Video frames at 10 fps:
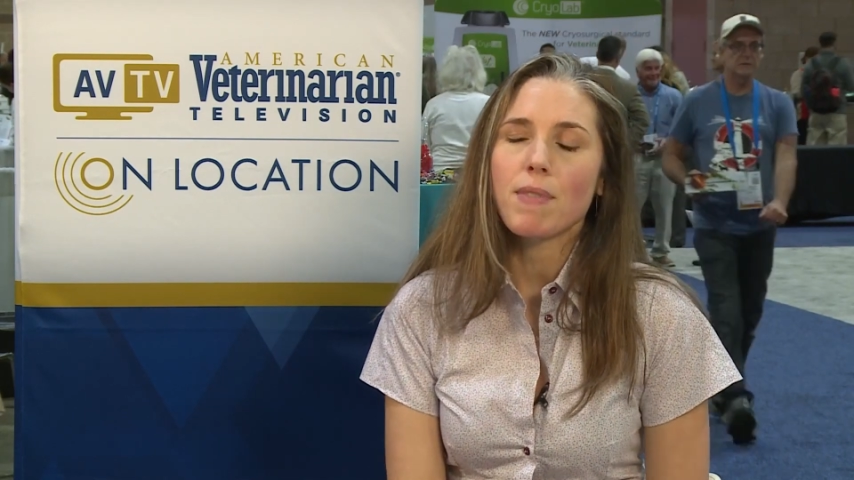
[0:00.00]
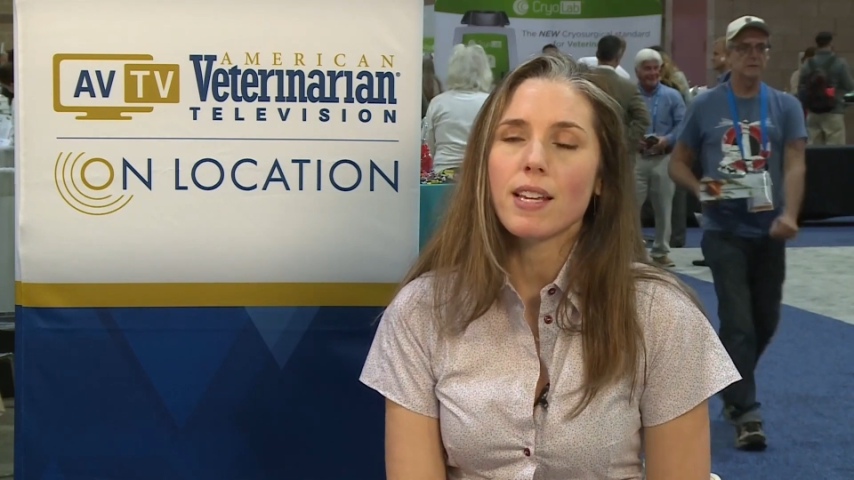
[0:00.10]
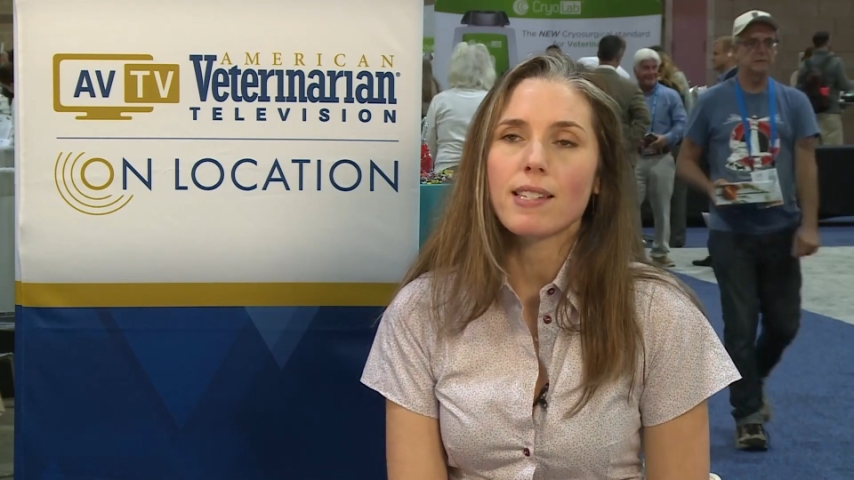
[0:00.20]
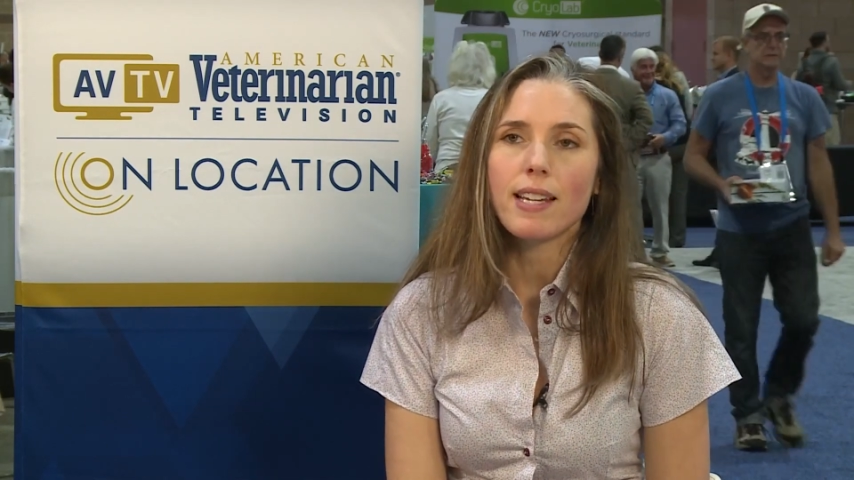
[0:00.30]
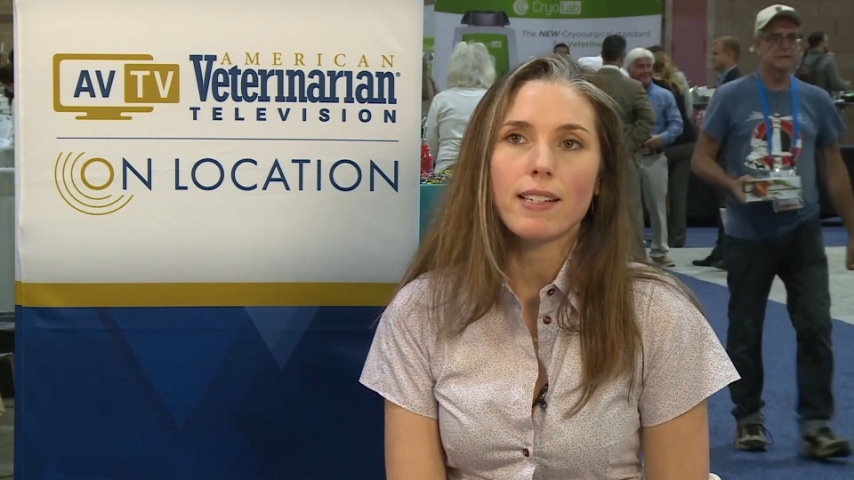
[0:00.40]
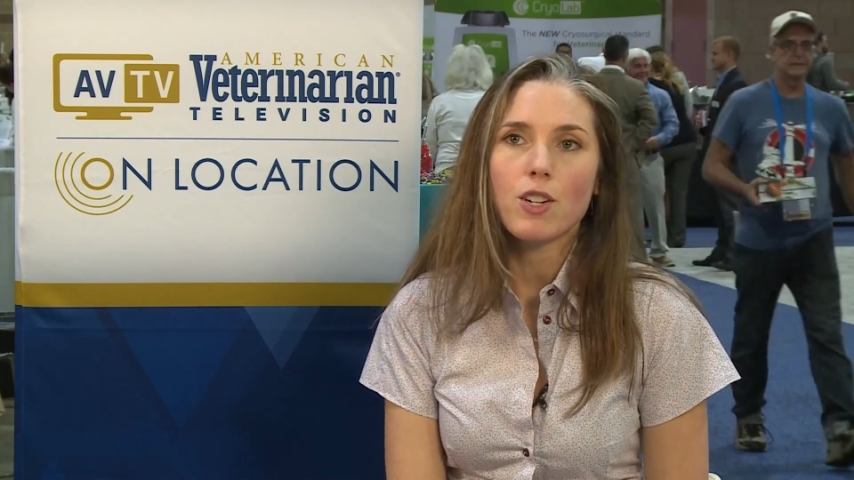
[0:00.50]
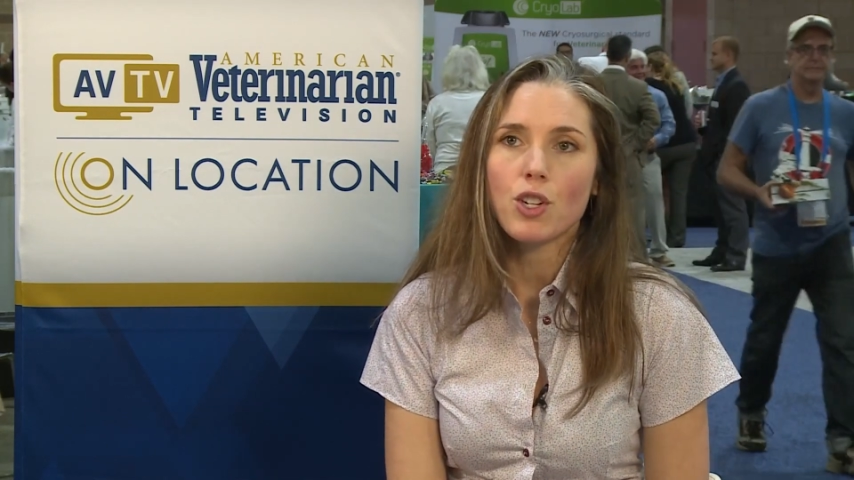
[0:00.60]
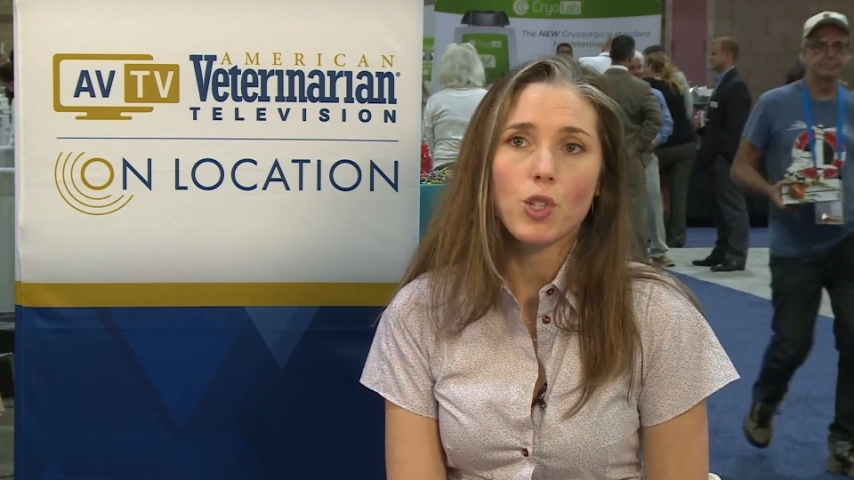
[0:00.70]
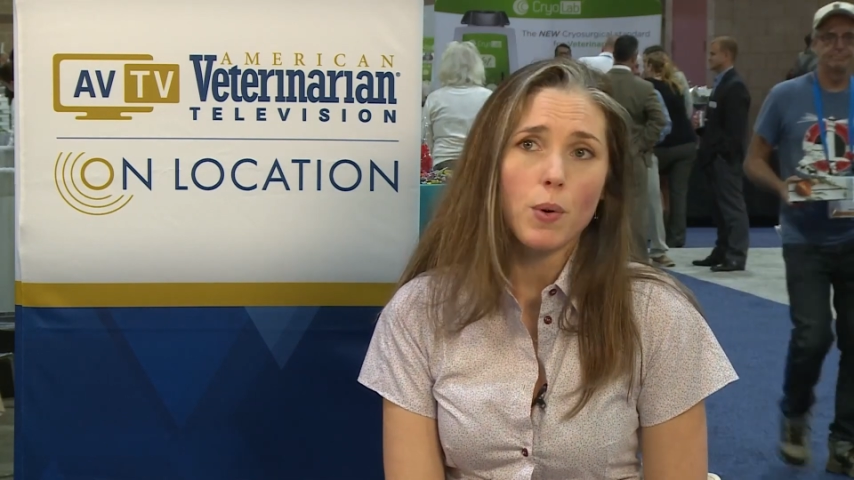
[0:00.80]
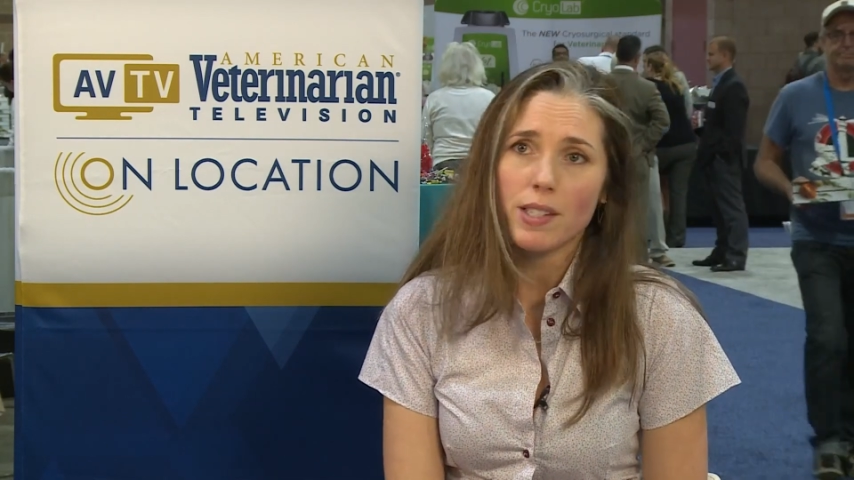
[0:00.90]
things
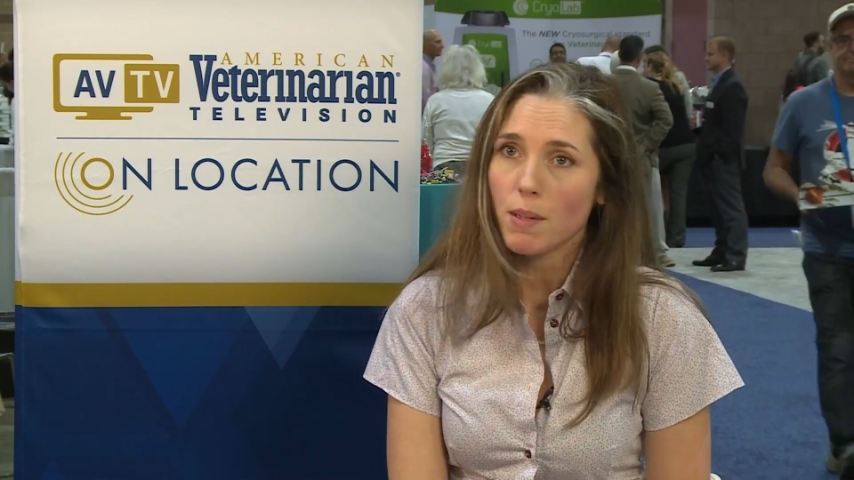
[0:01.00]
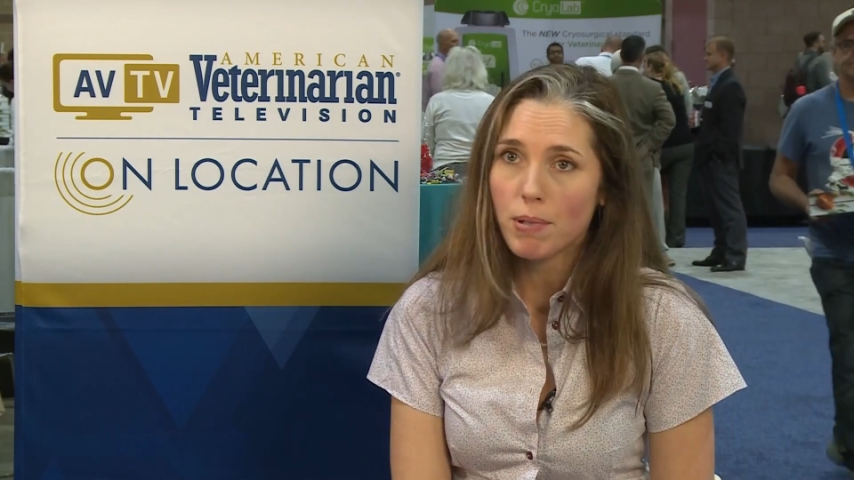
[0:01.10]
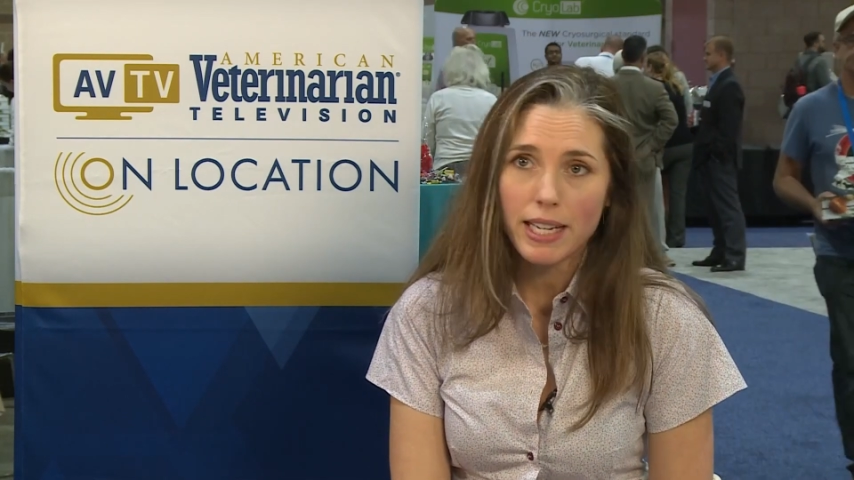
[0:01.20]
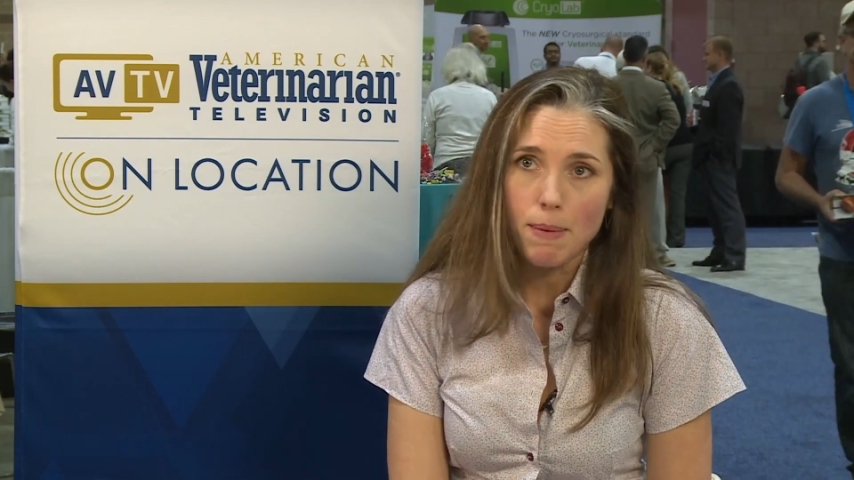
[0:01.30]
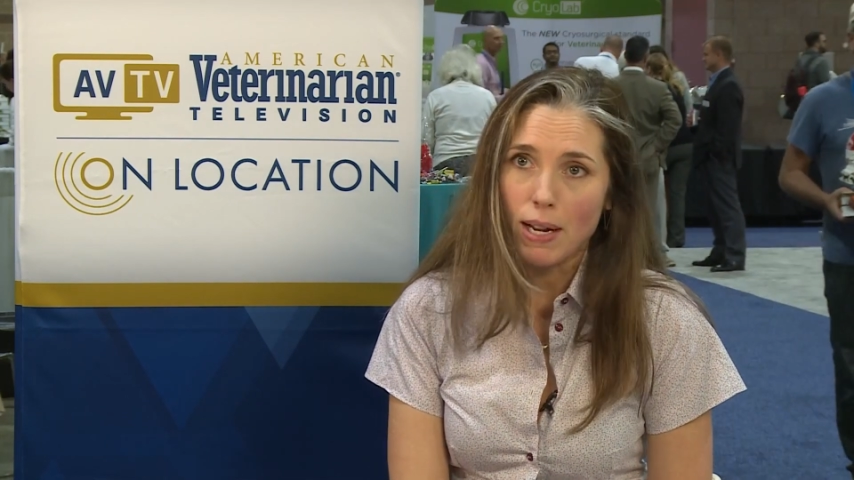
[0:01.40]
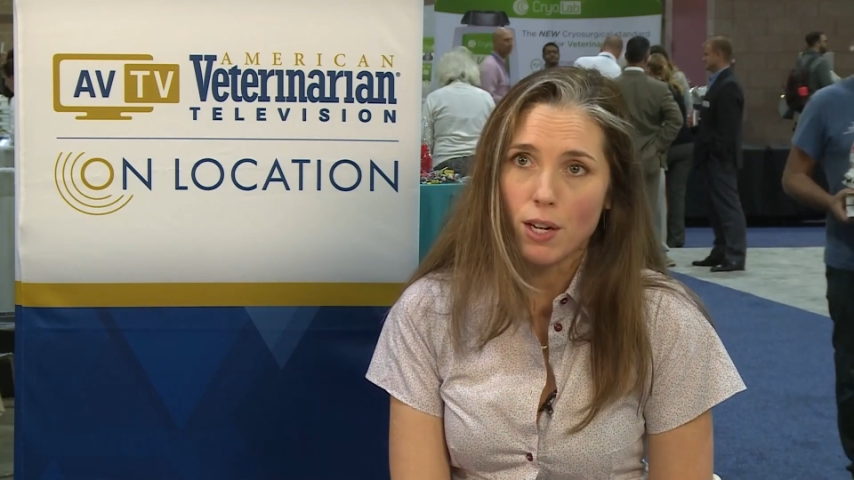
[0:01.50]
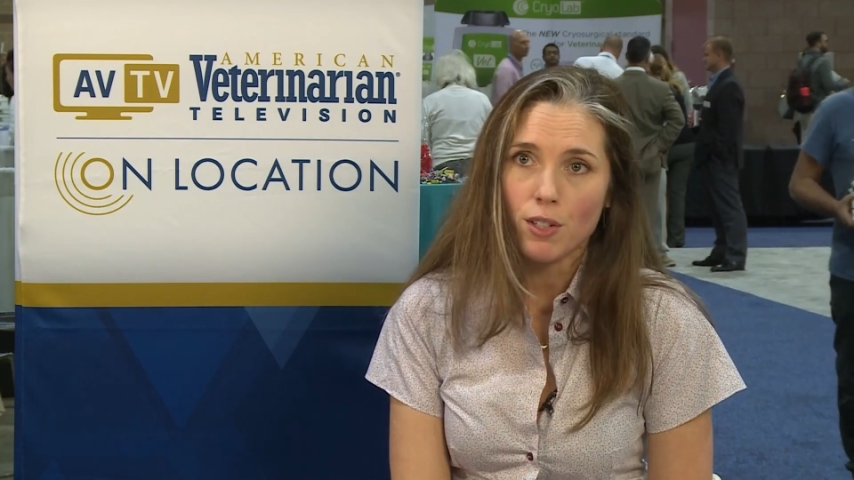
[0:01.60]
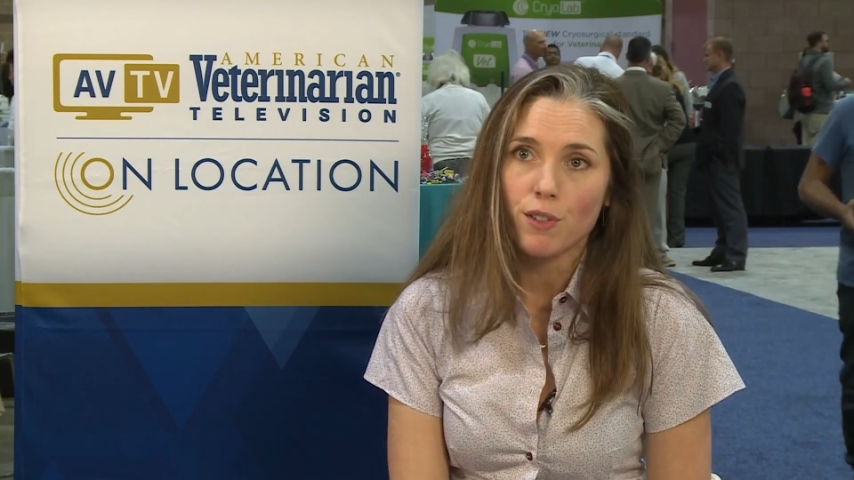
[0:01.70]
technicians always complain about.